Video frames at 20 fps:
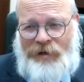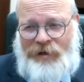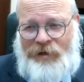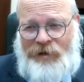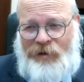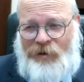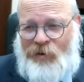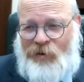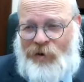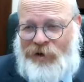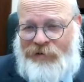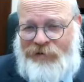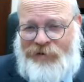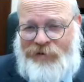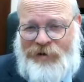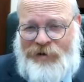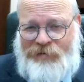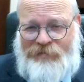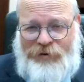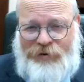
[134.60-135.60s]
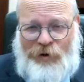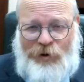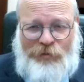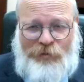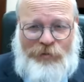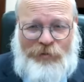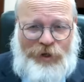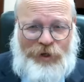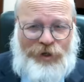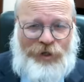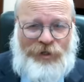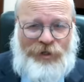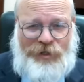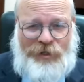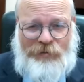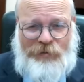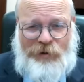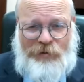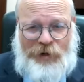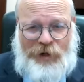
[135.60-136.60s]
You know, one of the prohibitions
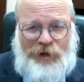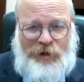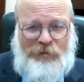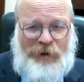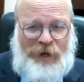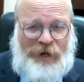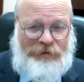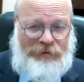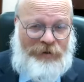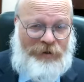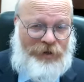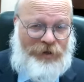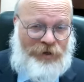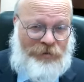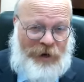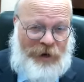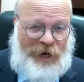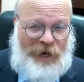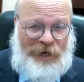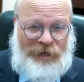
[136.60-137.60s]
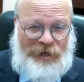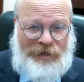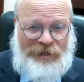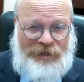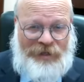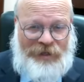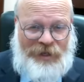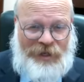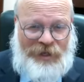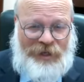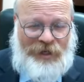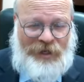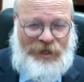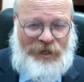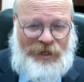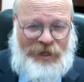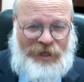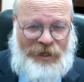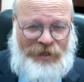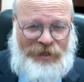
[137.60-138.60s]
that we read about in the Shema,
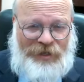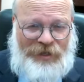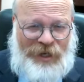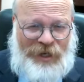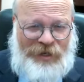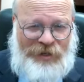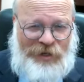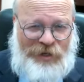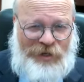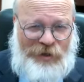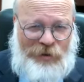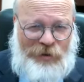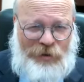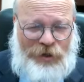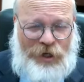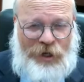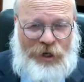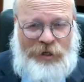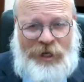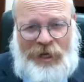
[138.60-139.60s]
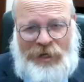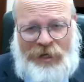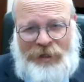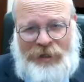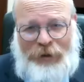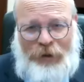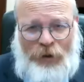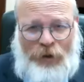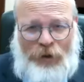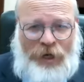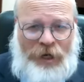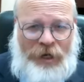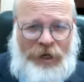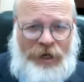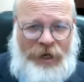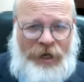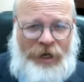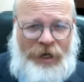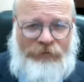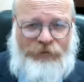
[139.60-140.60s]
it says, "You shall not look
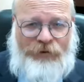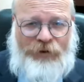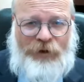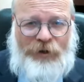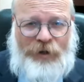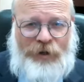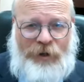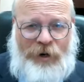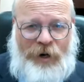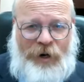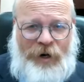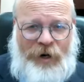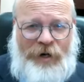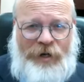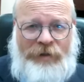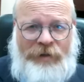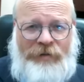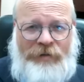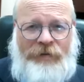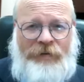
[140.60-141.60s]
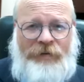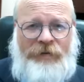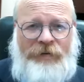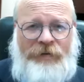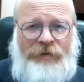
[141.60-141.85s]
after your heart